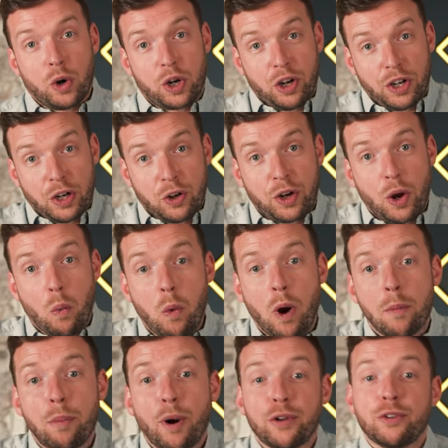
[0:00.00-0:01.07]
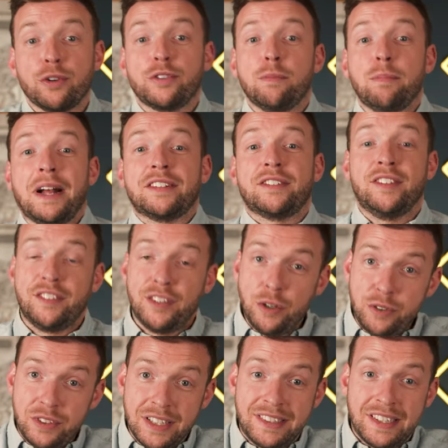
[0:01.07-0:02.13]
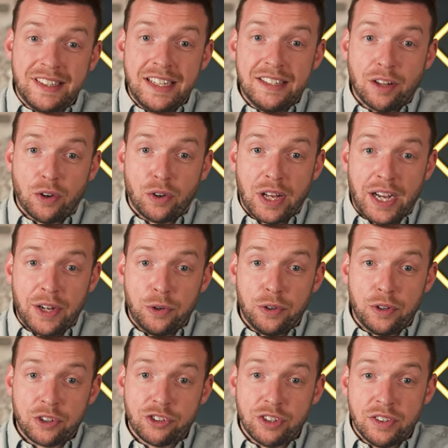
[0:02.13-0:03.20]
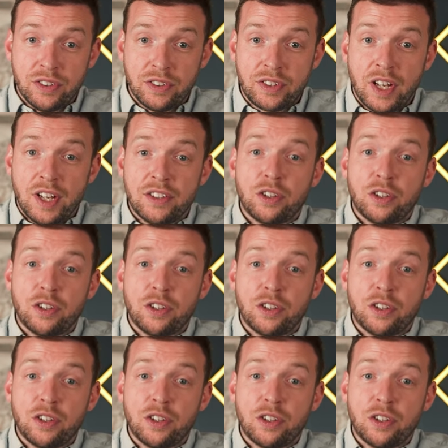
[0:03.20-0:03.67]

got to look at what bottles are best suited to these online auctions.